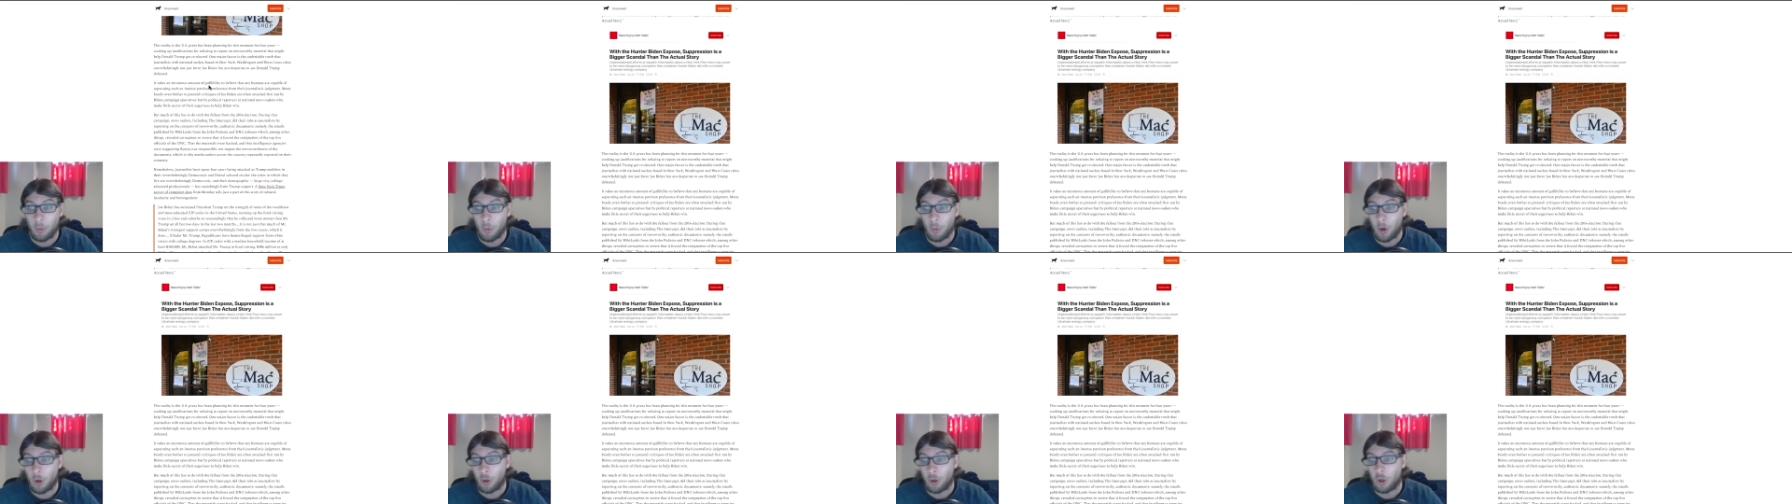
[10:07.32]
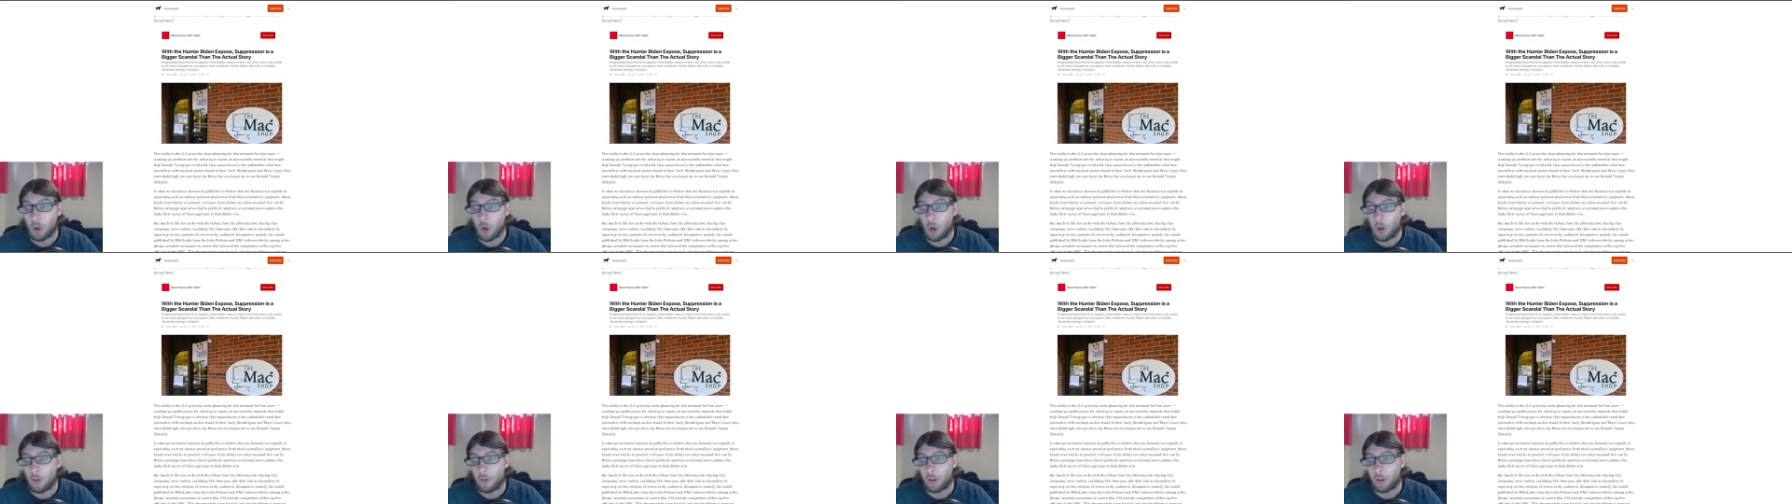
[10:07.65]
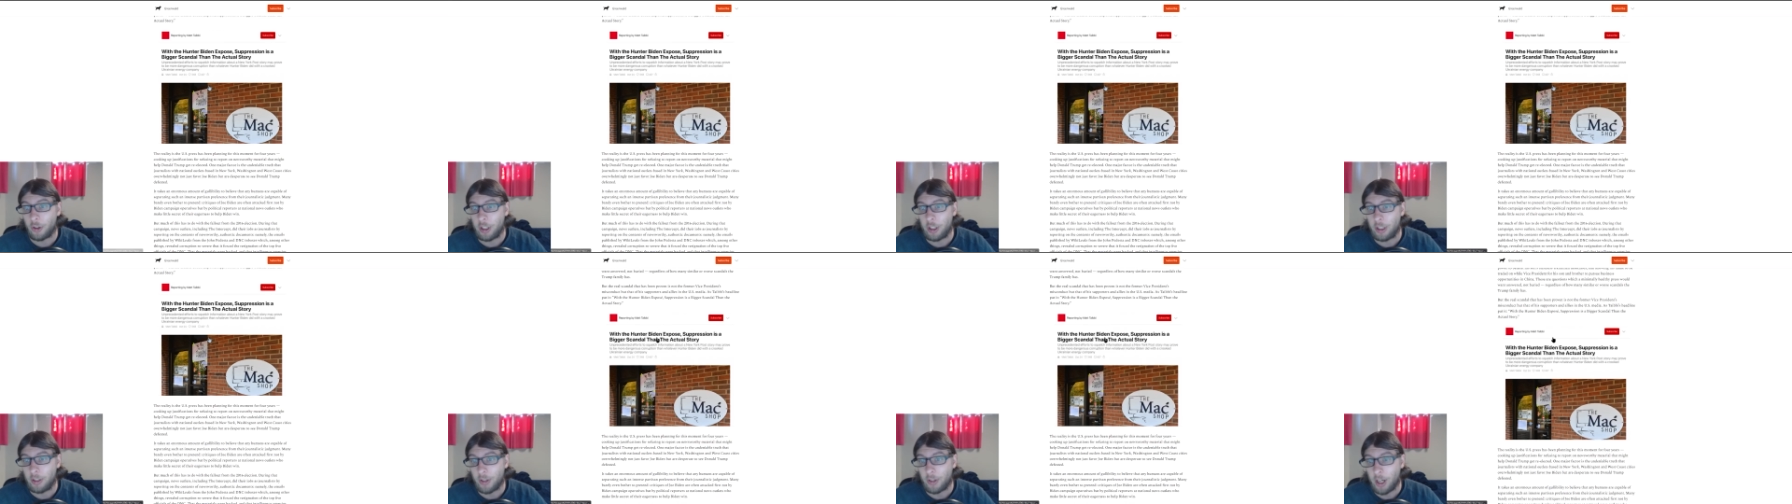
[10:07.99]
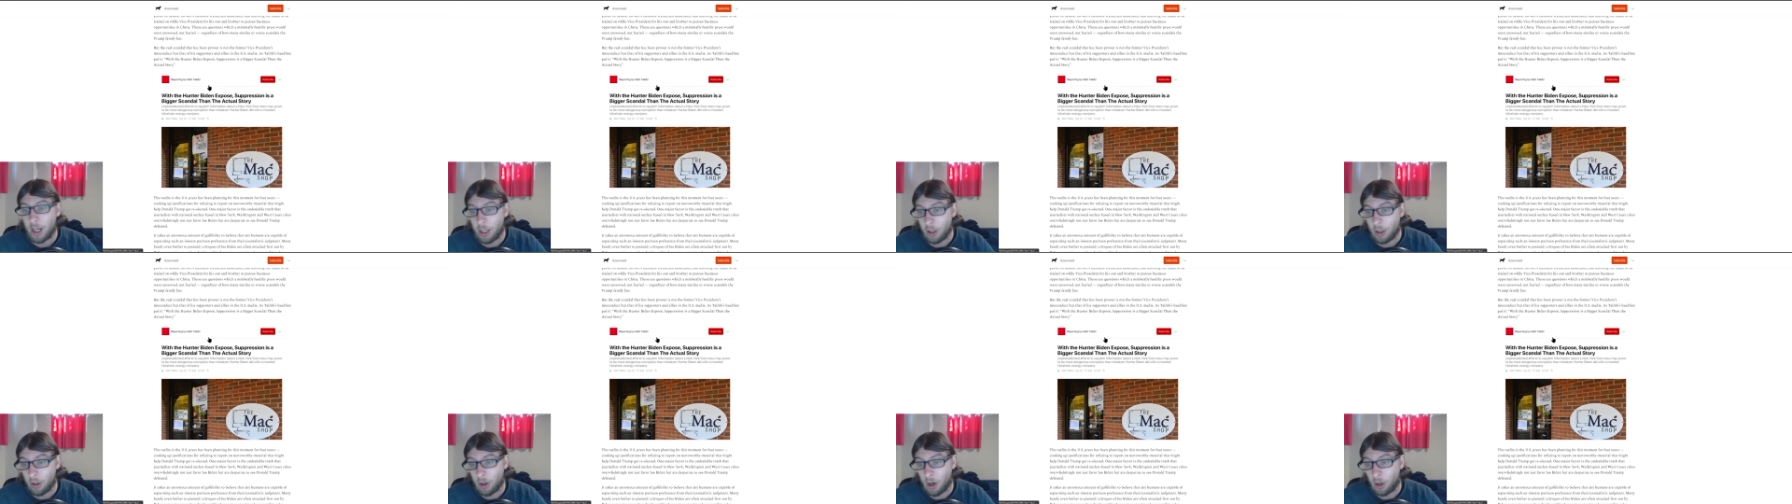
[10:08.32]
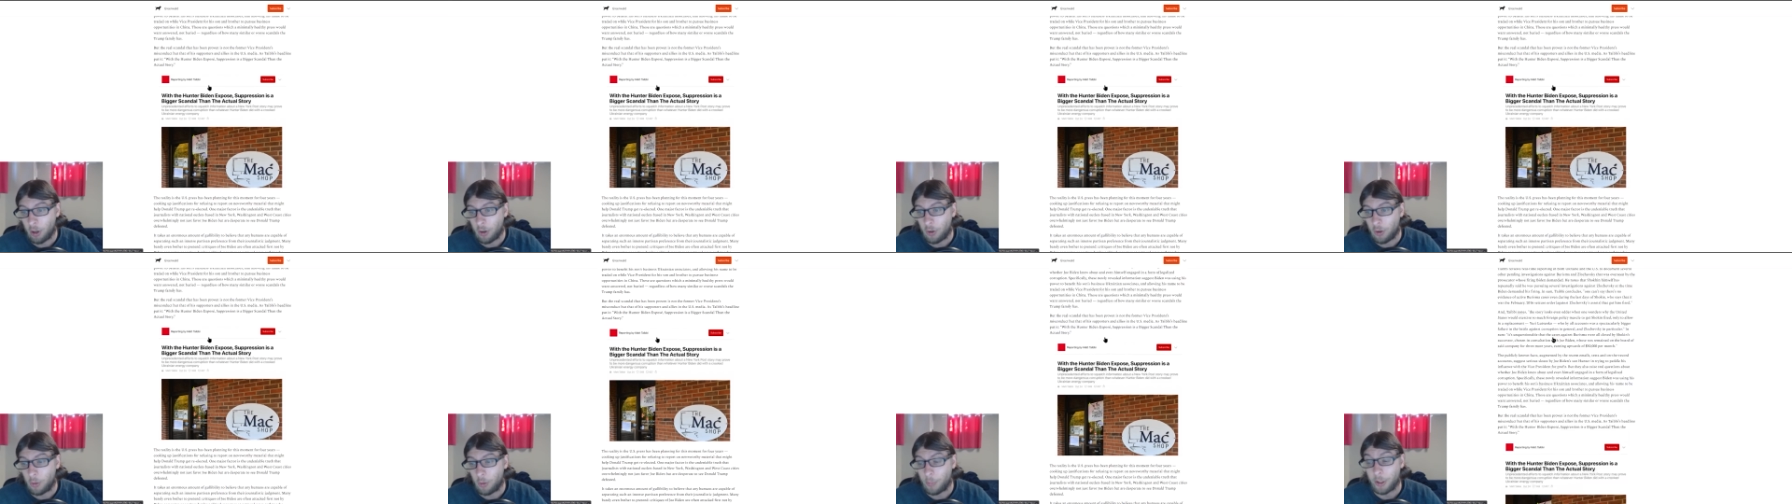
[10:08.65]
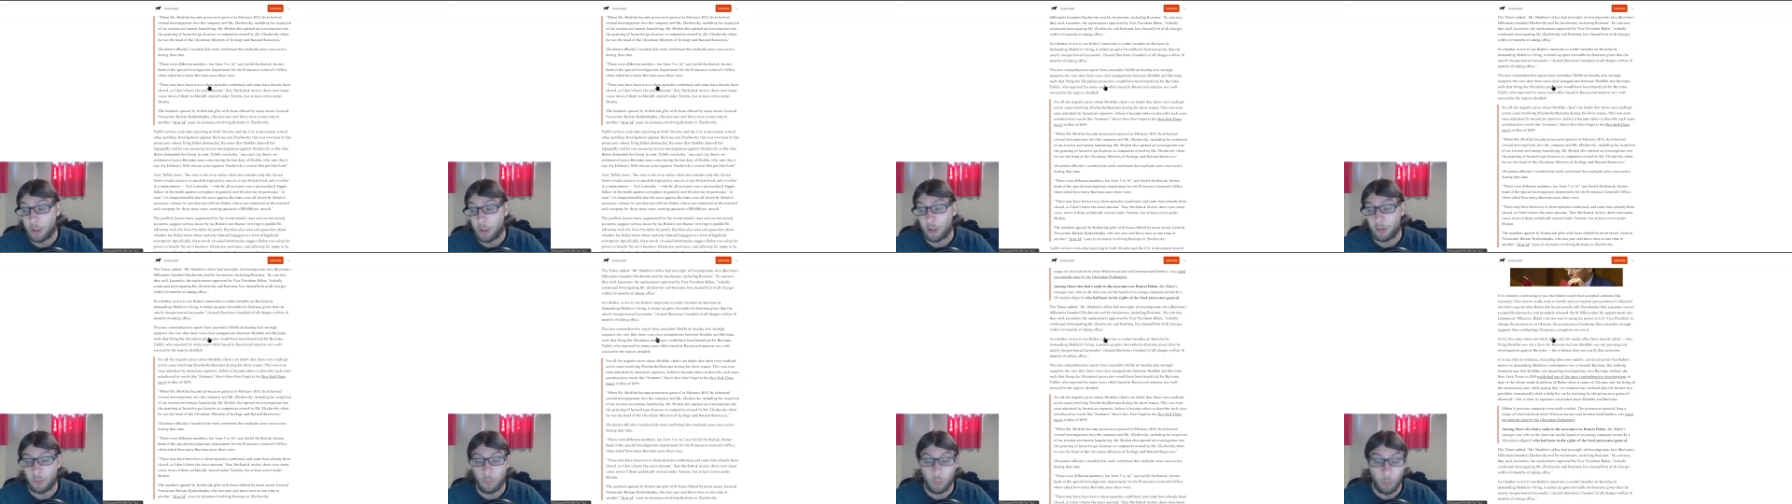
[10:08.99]
won't go over the entire article
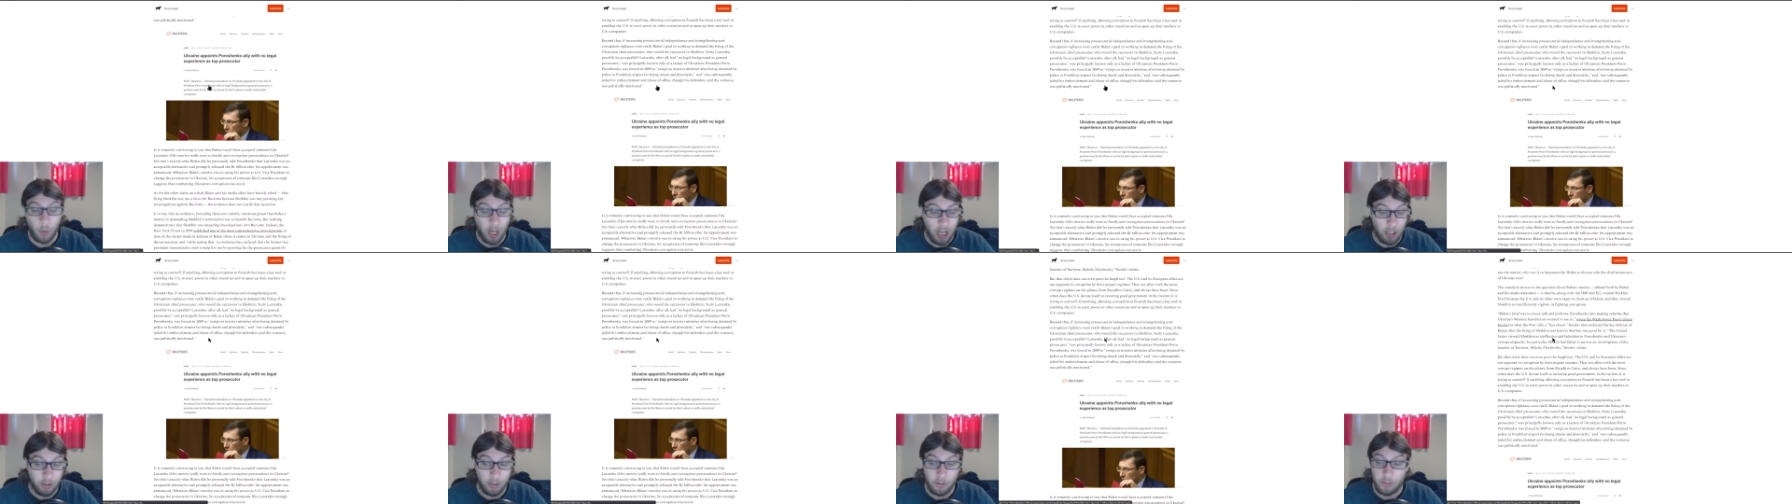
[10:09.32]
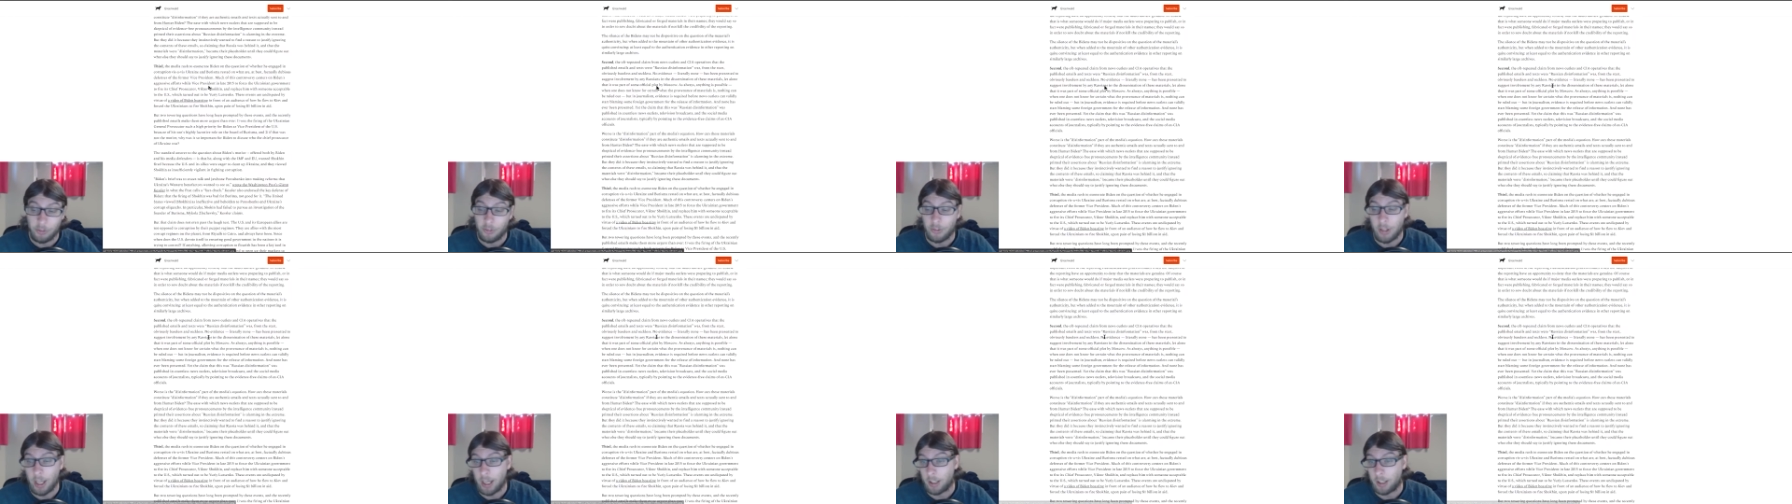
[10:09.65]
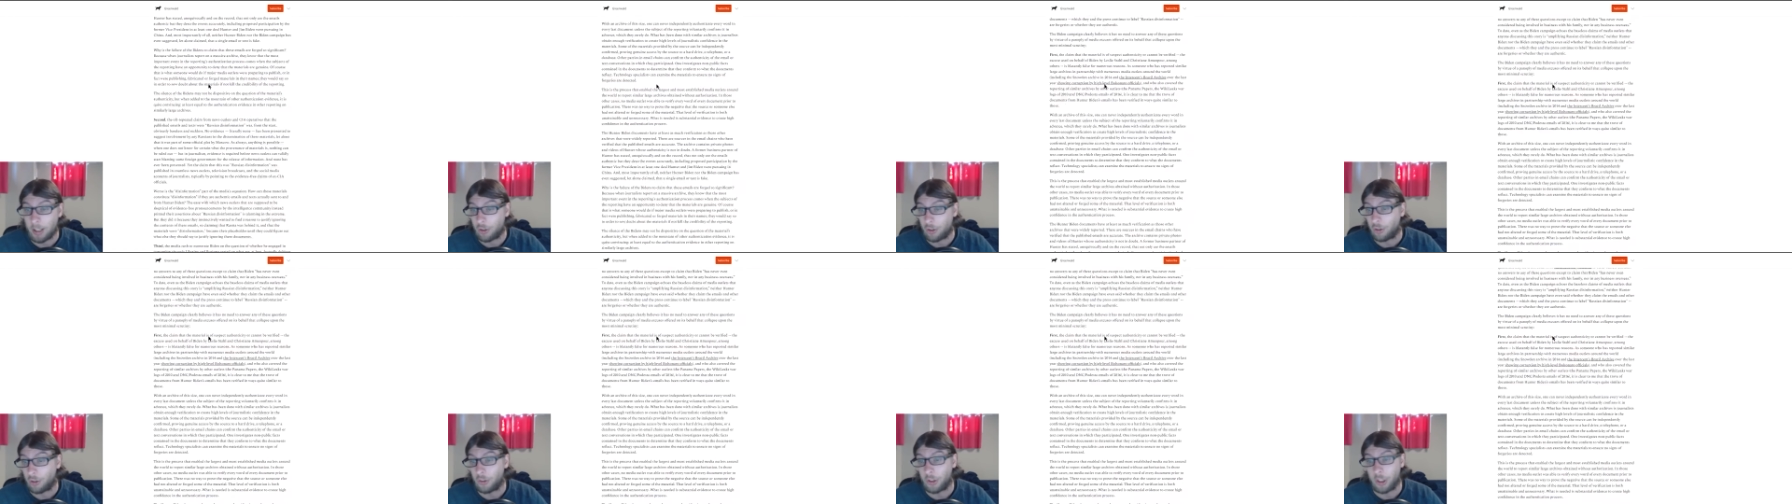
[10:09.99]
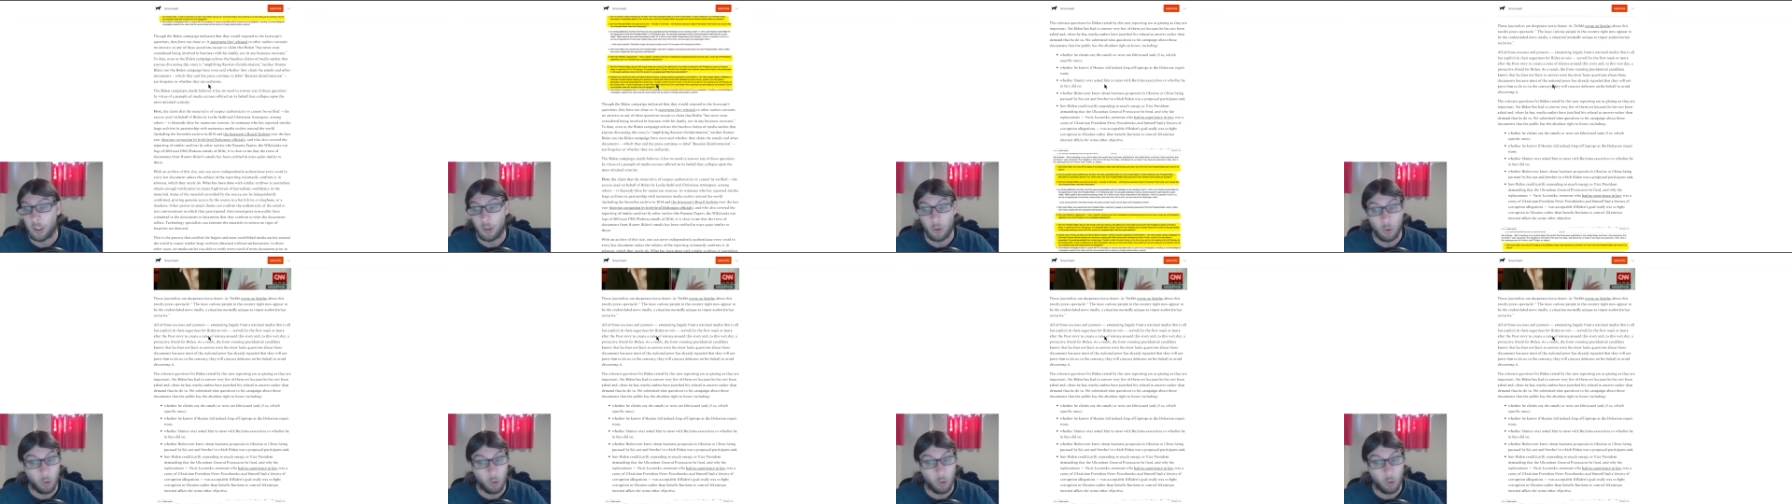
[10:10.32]
because wow, this is actually